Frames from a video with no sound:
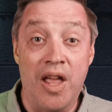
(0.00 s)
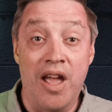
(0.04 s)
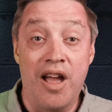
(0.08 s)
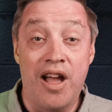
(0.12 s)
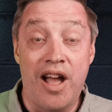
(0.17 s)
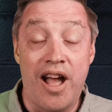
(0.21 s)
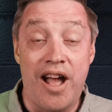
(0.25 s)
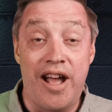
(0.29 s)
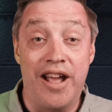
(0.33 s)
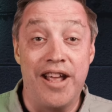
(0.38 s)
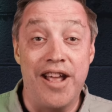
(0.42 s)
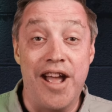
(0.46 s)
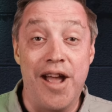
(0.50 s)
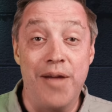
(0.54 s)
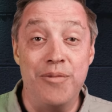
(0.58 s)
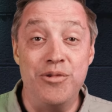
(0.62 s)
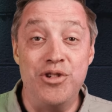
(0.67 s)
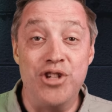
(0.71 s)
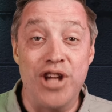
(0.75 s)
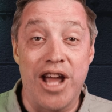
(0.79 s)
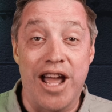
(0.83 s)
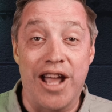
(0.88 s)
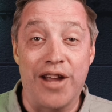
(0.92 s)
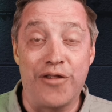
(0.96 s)
Hi, I'm
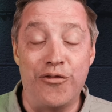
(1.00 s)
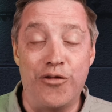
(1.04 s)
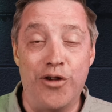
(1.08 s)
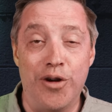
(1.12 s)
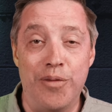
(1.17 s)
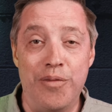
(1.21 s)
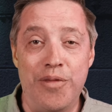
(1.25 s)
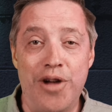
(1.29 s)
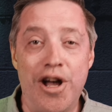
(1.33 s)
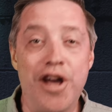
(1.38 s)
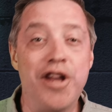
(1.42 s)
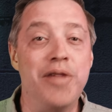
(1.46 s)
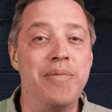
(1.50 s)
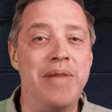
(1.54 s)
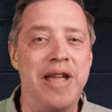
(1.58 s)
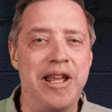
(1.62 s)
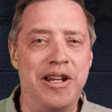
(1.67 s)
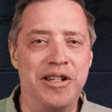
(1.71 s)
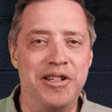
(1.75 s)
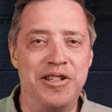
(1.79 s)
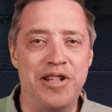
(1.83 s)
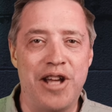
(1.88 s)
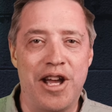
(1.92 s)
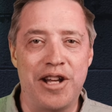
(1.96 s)
Jack from
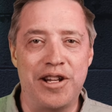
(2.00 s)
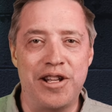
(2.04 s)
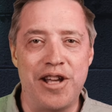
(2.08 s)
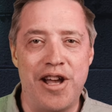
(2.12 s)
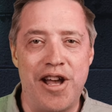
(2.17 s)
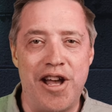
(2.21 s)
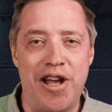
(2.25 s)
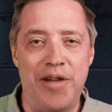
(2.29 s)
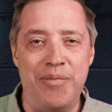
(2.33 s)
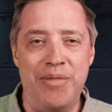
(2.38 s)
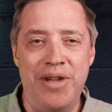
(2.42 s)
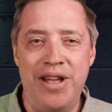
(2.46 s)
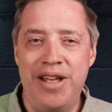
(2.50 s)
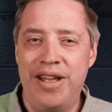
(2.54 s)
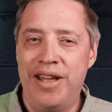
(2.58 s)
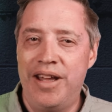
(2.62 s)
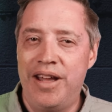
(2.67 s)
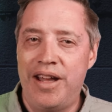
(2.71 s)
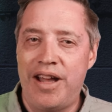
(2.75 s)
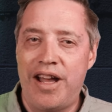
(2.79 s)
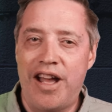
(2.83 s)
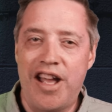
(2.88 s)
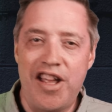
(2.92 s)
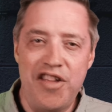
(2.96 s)
unabated.com.
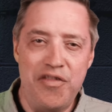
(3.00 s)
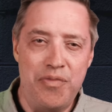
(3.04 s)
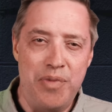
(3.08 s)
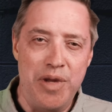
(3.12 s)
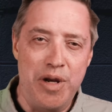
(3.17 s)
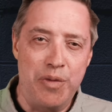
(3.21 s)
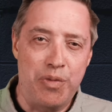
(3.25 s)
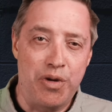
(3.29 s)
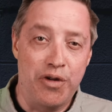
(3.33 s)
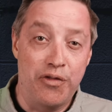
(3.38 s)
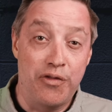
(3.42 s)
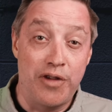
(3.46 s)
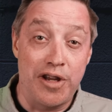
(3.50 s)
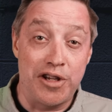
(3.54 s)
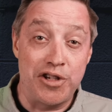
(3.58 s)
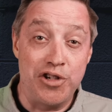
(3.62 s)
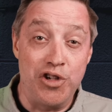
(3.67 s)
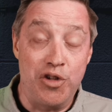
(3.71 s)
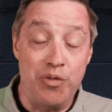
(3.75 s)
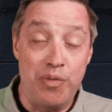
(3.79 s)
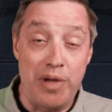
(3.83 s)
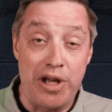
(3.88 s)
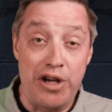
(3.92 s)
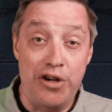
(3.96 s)
I've been a
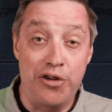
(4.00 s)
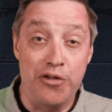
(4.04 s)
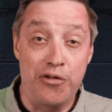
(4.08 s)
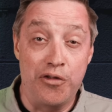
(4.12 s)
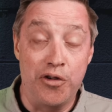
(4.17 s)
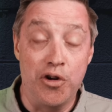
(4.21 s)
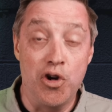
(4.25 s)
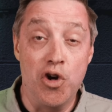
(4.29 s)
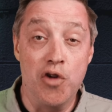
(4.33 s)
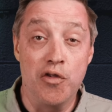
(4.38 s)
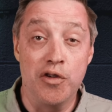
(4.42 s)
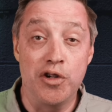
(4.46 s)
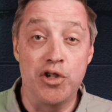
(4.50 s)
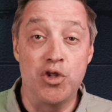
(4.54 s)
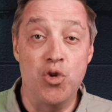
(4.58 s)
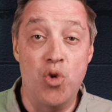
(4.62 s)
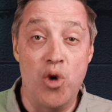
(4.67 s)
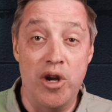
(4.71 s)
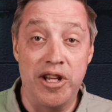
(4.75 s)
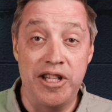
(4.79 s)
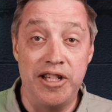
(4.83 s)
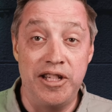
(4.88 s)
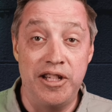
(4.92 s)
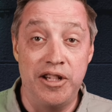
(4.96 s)
professional bettor for over
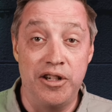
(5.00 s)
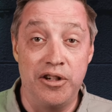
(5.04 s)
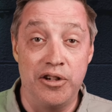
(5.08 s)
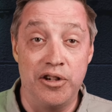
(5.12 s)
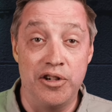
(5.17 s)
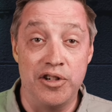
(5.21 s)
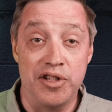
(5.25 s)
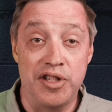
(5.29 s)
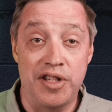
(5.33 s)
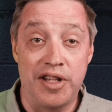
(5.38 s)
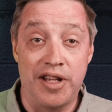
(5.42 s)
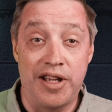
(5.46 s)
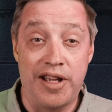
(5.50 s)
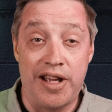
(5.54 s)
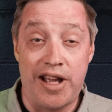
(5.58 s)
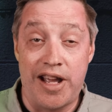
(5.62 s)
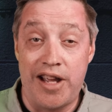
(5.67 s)
20 years.